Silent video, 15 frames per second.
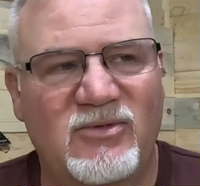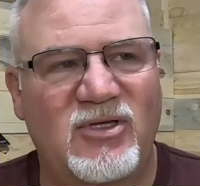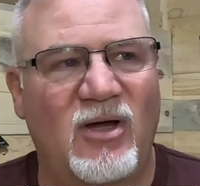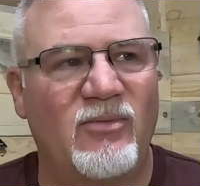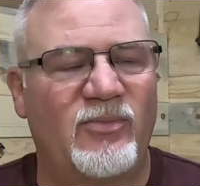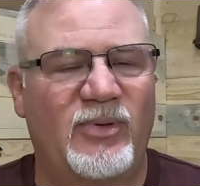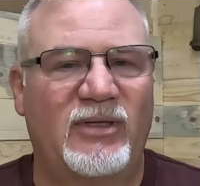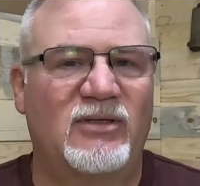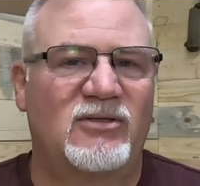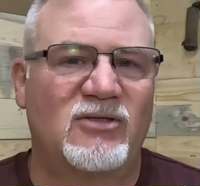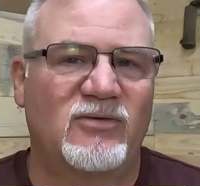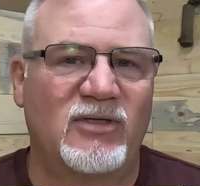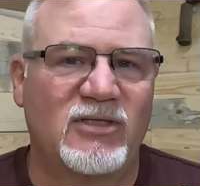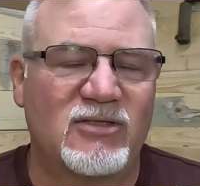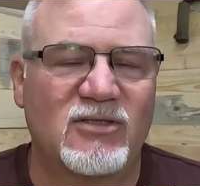dumping
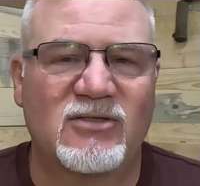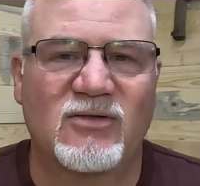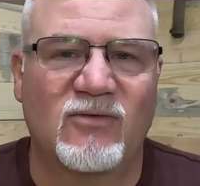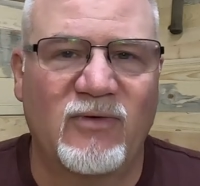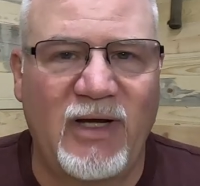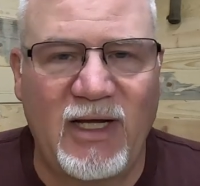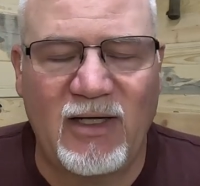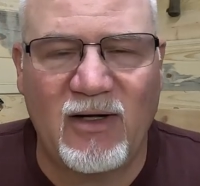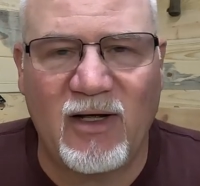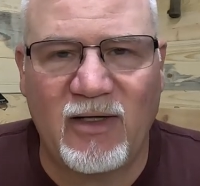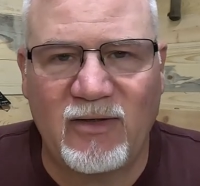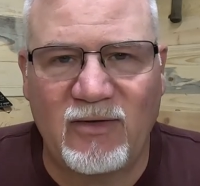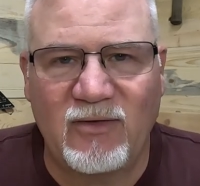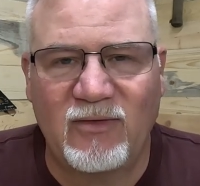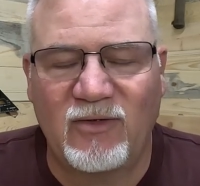two inches of rain
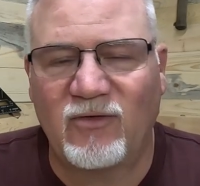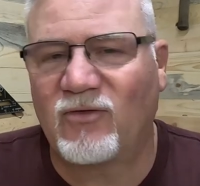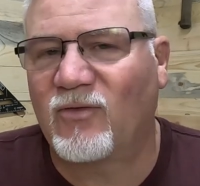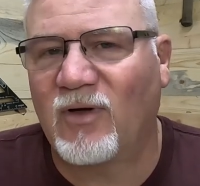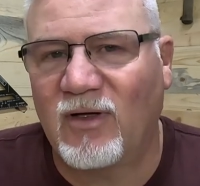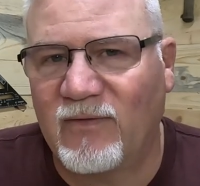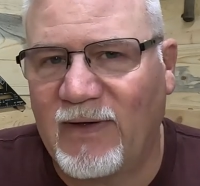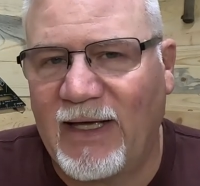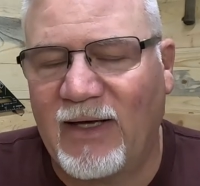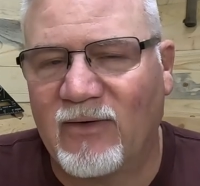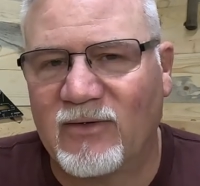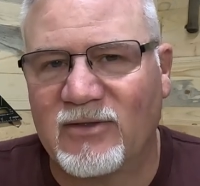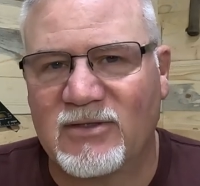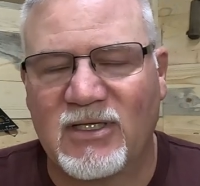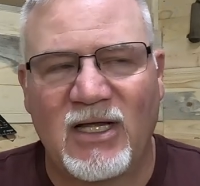on you in 12
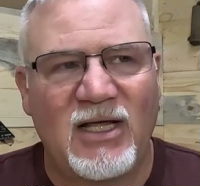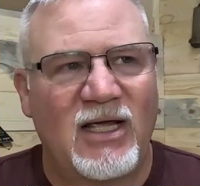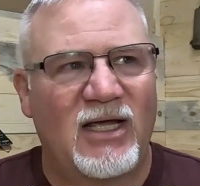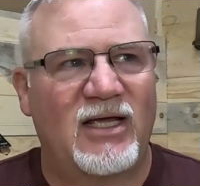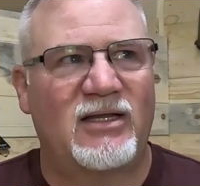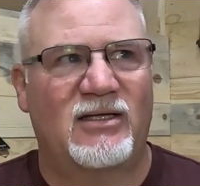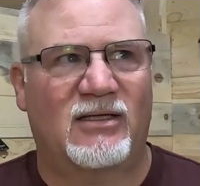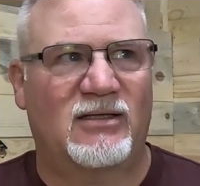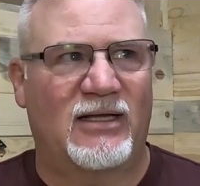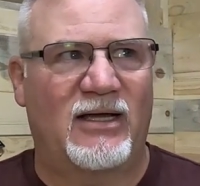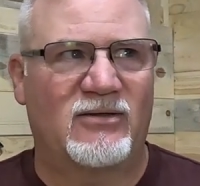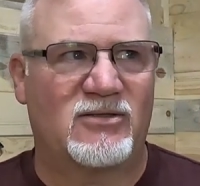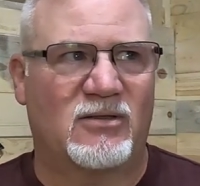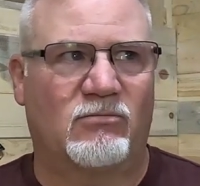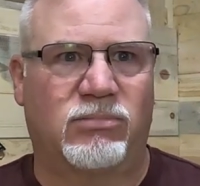hours and the
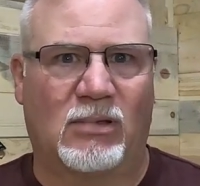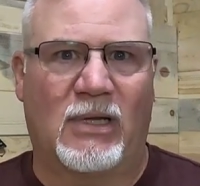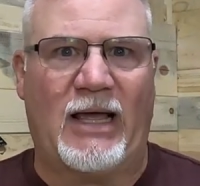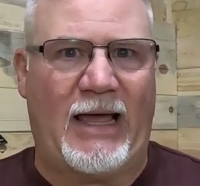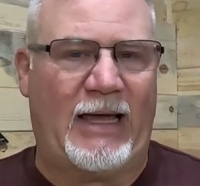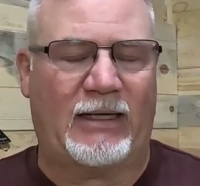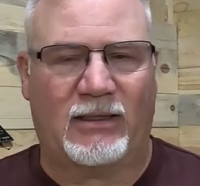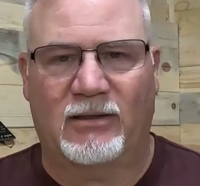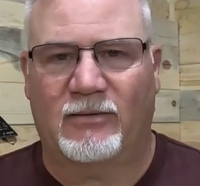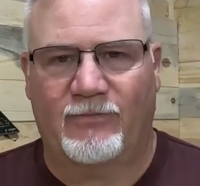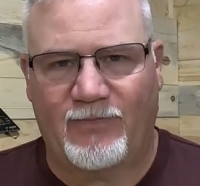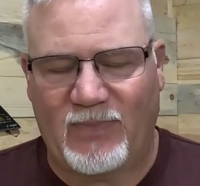clouds are black.